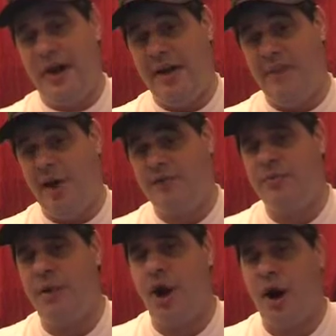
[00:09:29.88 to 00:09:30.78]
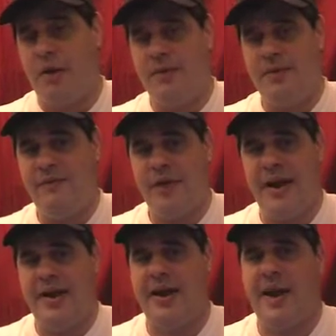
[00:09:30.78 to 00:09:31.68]
I am off tomorrow. If you're
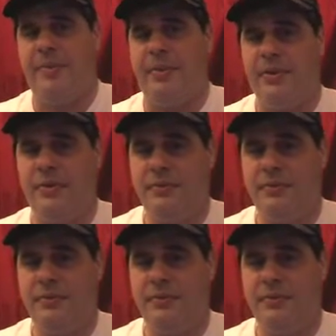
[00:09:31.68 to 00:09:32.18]
a handicapper